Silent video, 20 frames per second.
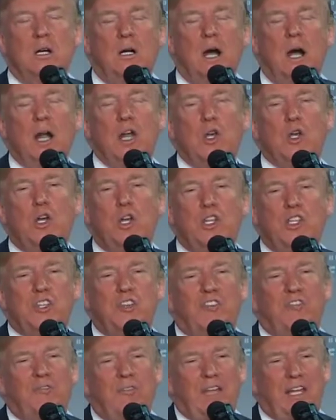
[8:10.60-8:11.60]
Hundreds
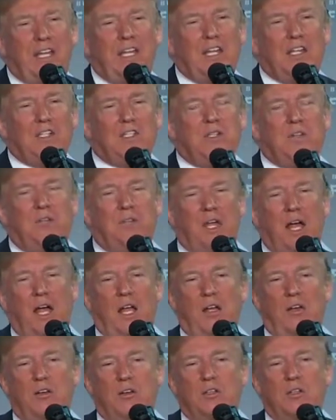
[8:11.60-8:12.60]
of millions of
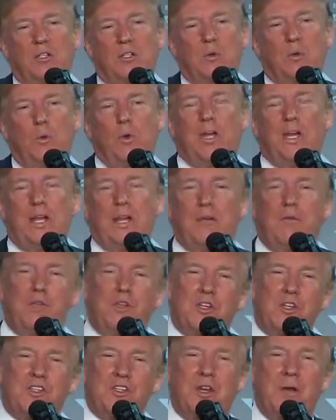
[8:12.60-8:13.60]
dollars we give
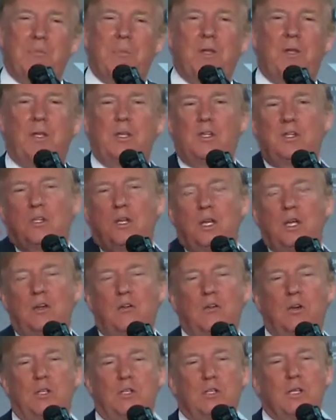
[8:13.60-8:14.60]
to some of these
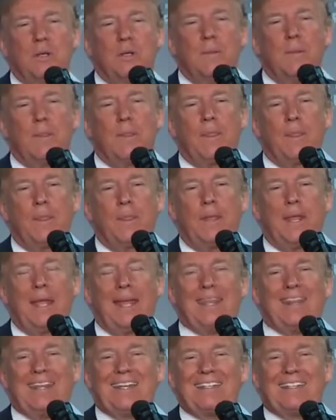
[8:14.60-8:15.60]
countries,
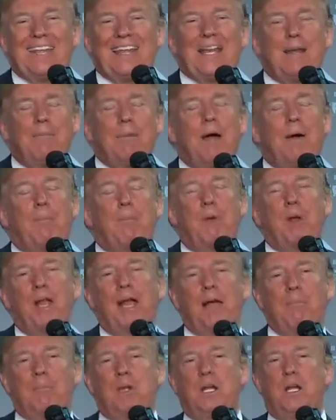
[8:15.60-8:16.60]
and they send them up. Well,
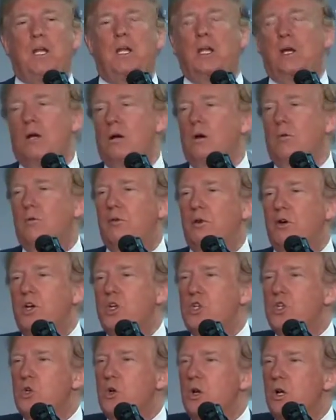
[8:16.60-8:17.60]
I'm going to go very
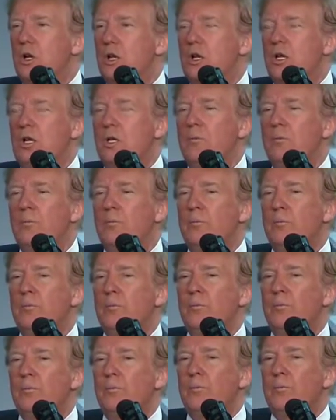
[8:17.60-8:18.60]
shortly
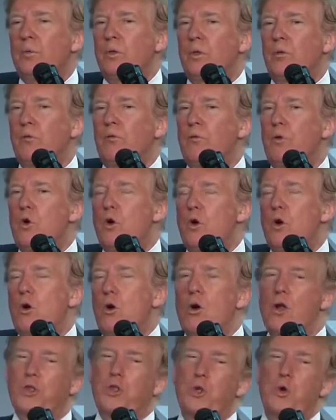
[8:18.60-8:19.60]
for
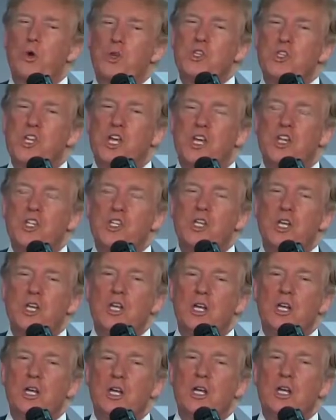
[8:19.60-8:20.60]
authorization
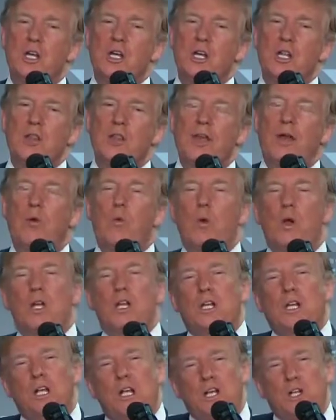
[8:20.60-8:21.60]
that when
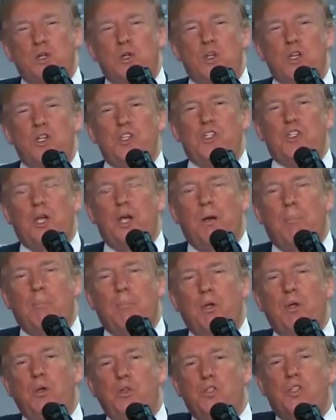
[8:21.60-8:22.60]
countries
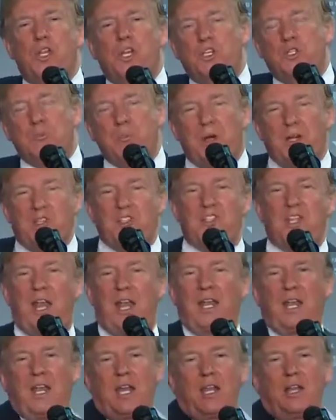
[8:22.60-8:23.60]
abuse us by
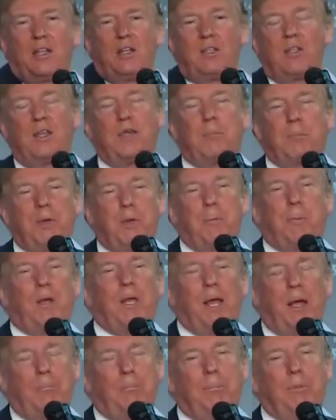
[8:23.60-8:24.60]
sending their
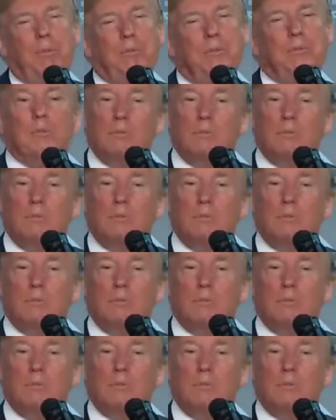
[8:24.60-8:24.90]
people up,